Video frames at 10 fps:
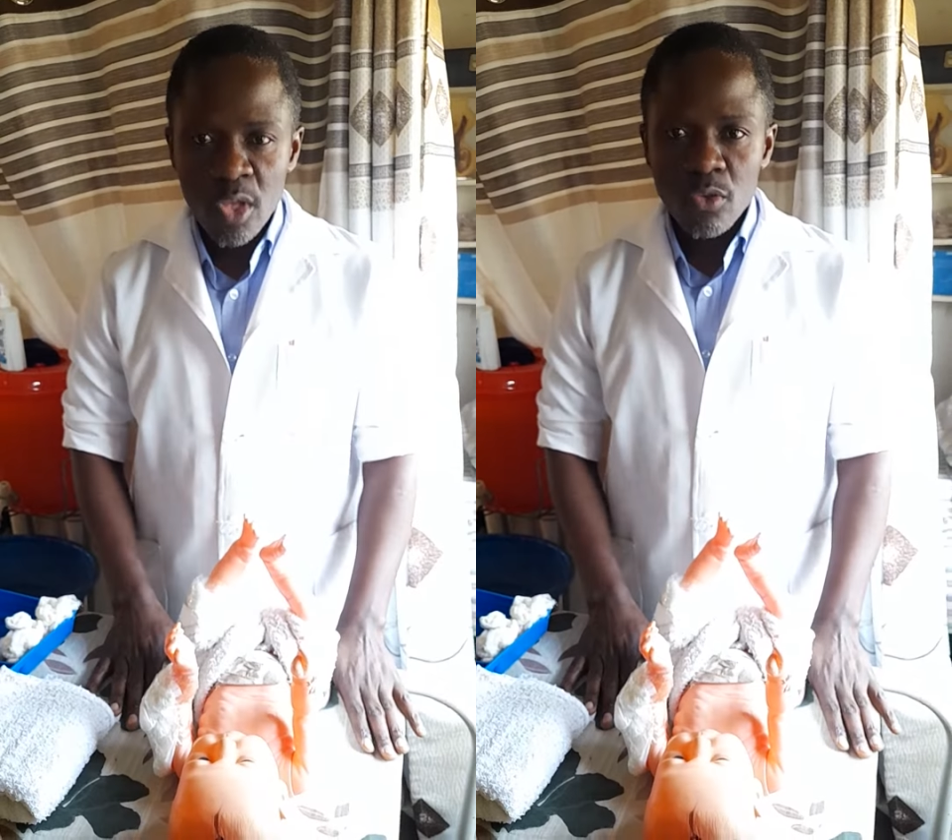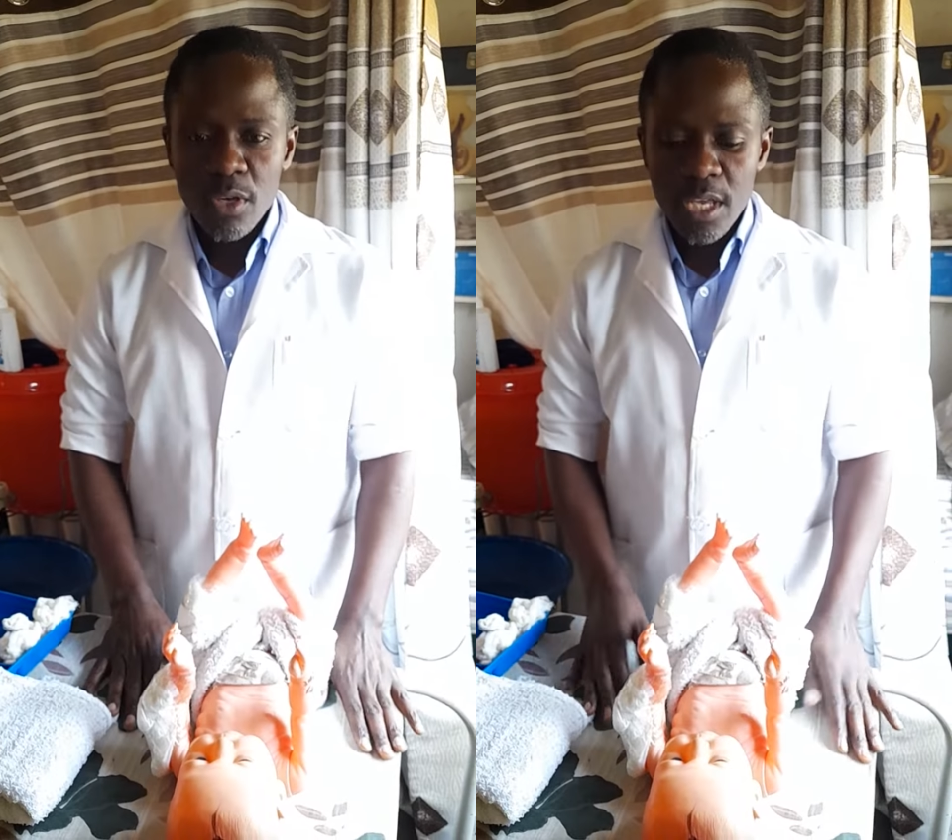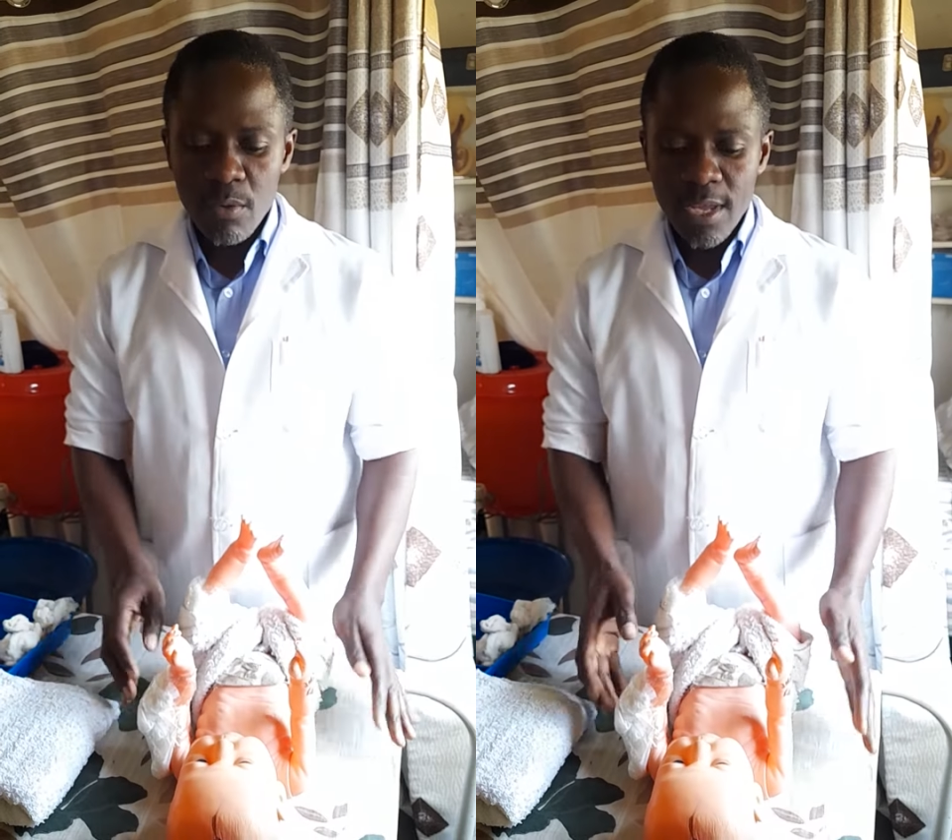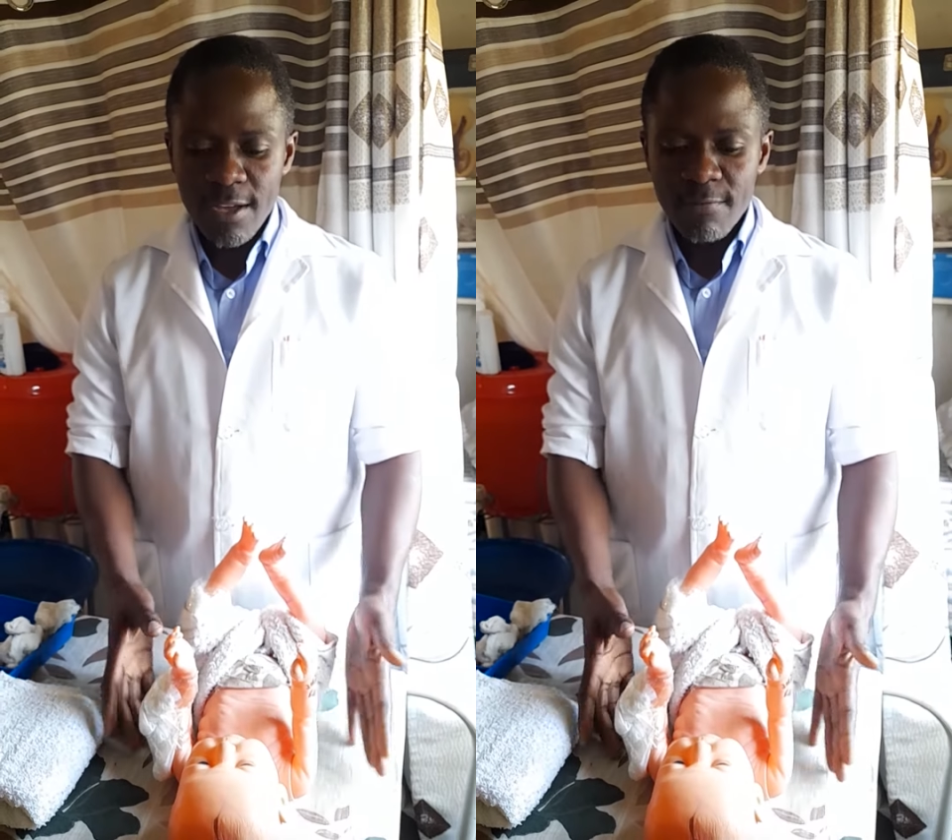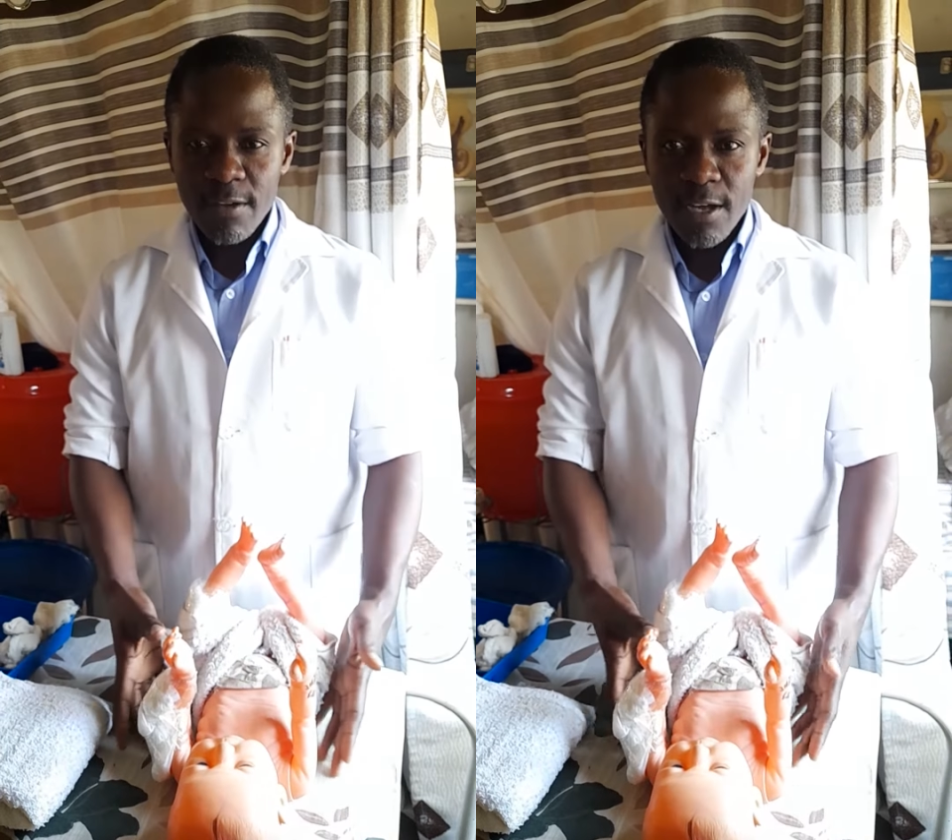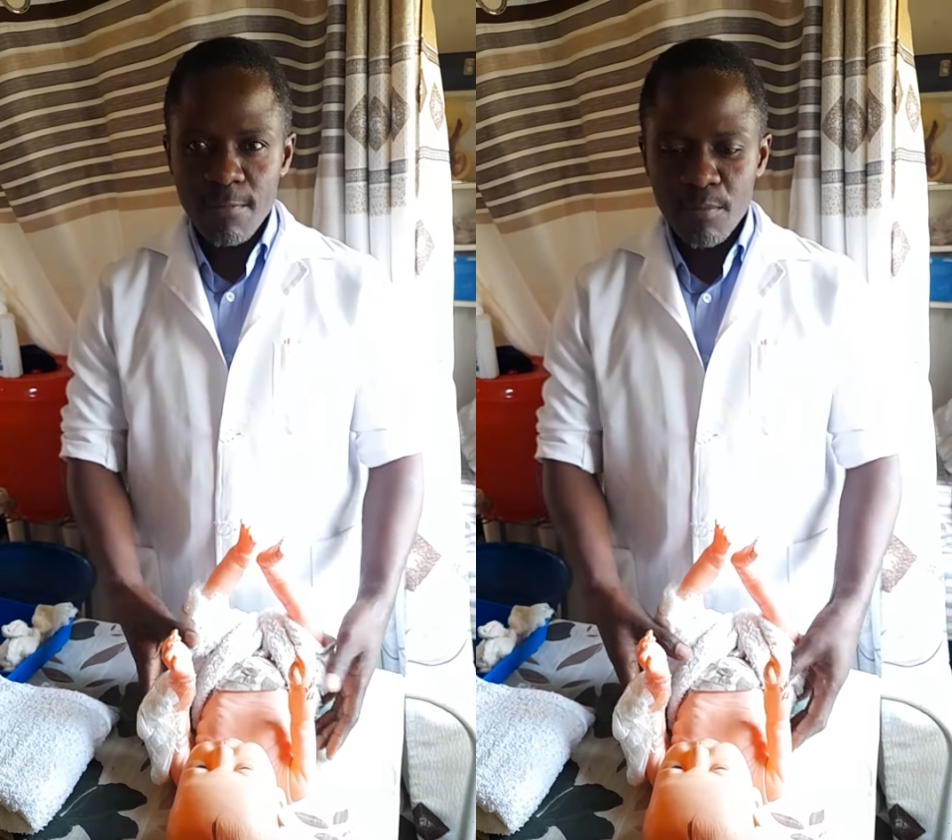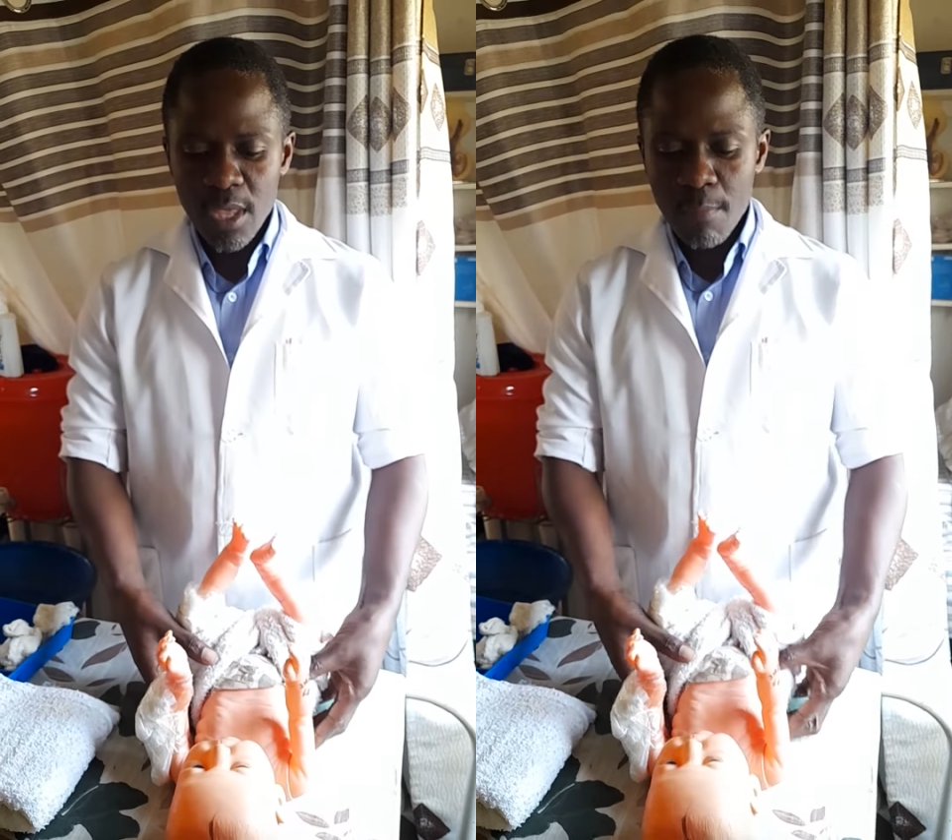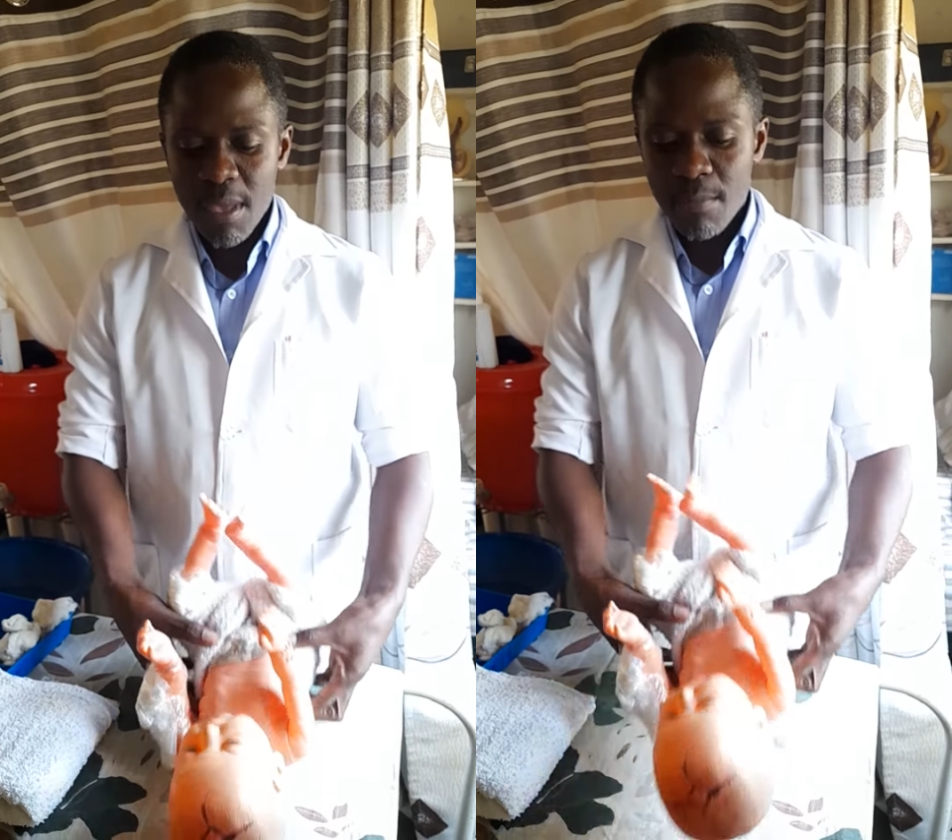So here we have um,
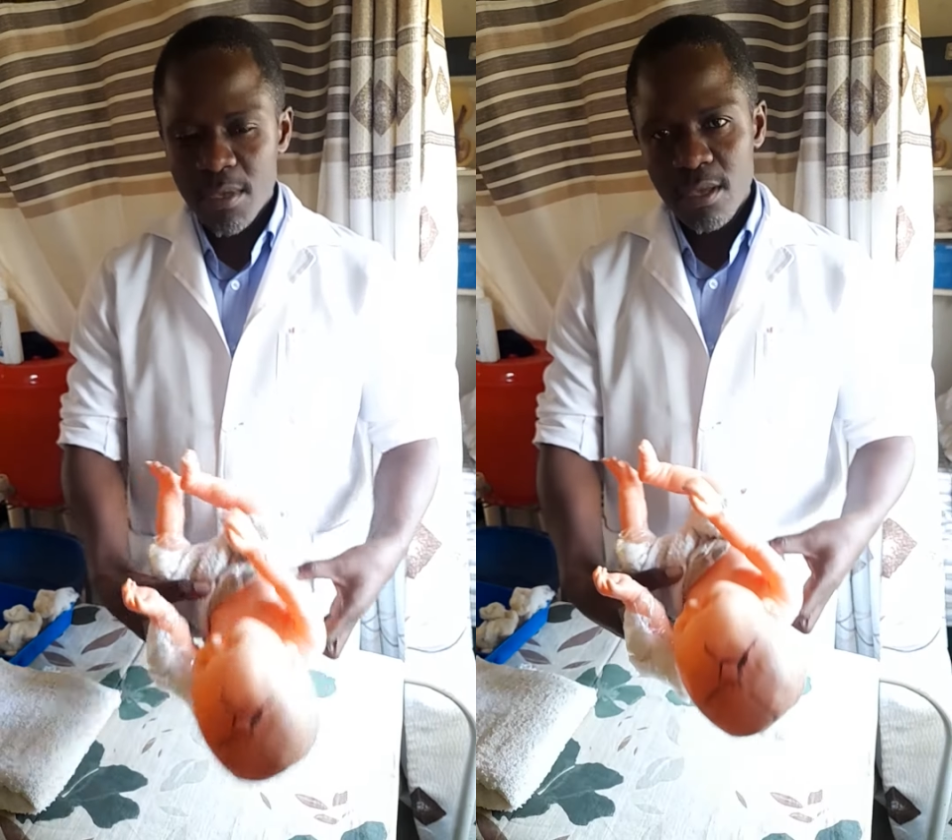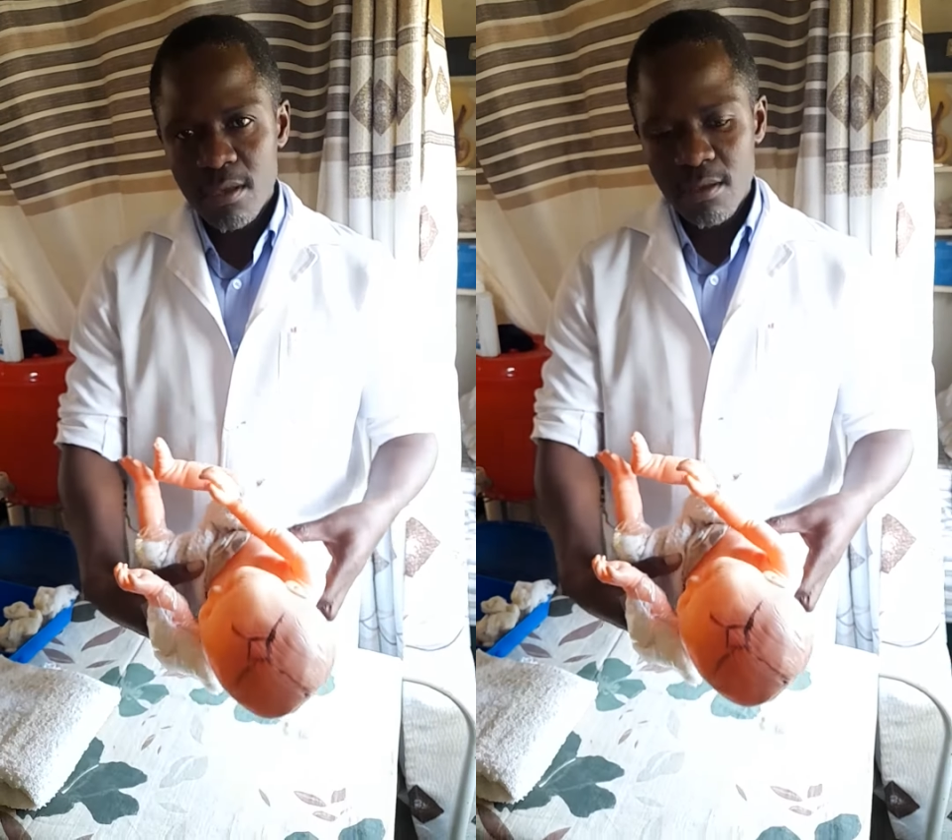a baby.